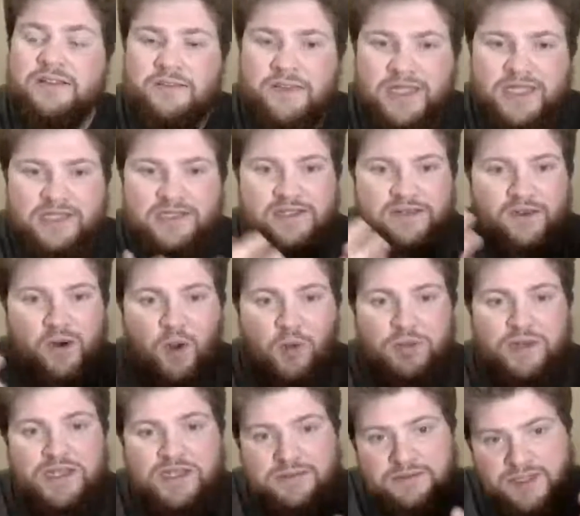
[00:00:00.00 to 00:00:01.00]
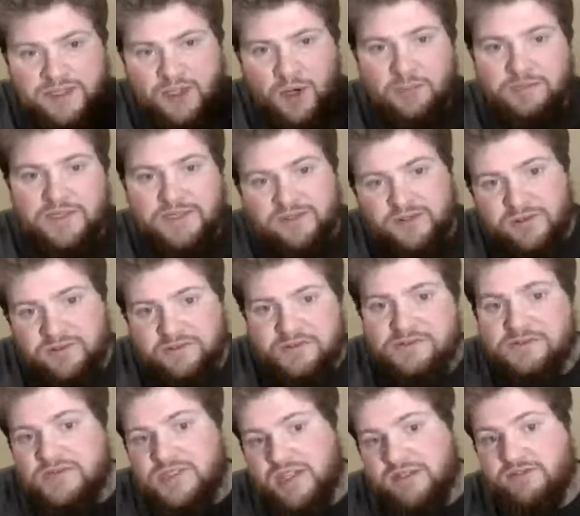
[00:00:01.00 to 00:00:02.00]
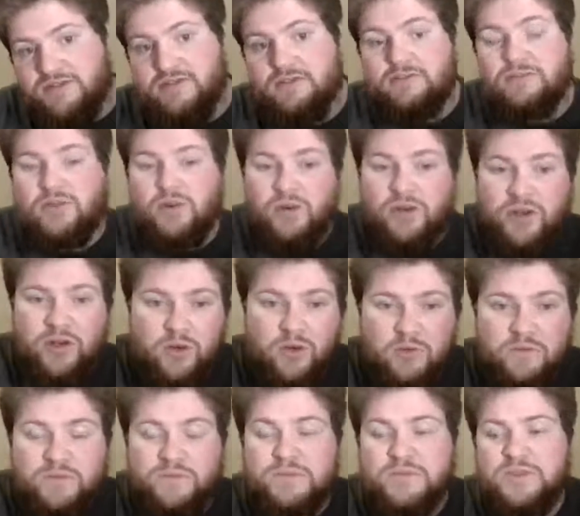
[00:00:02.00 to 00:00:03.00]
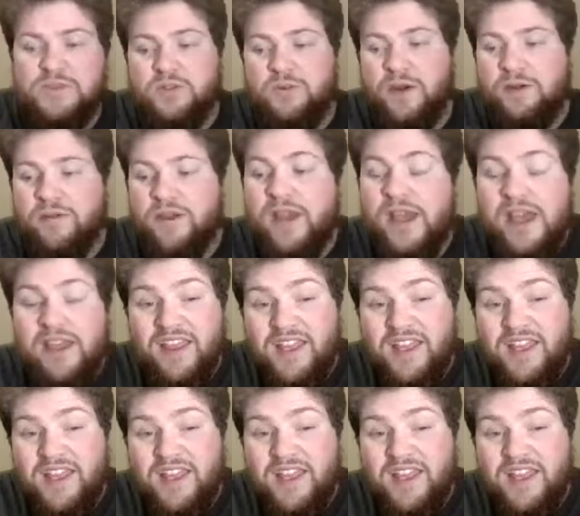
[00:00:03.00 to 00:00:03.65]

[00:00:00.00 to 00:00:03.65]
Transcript: these have all been adopted from different broken homes or whatever.